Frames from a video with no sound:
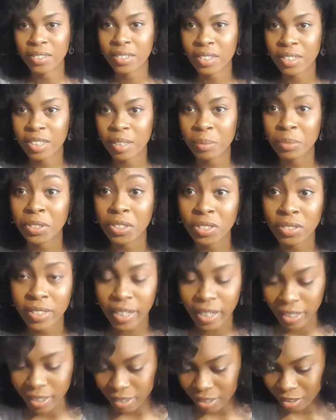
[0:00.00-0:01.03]
on to some jewellery
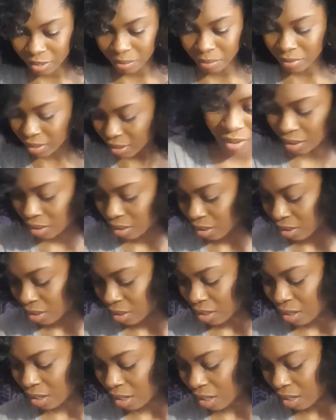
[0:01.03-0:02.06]
items.
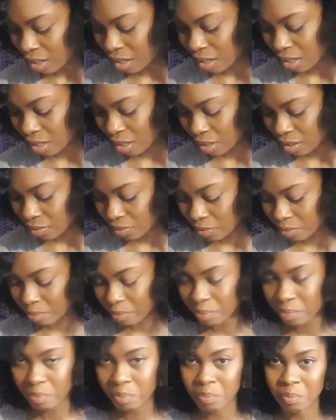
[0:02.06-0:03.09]
I'm a
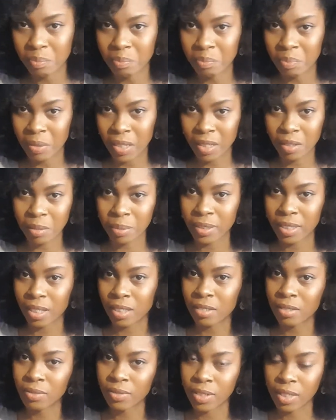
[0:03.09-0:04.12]
bit
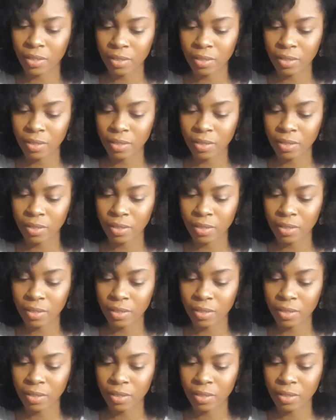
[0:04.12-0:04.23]
obsessed with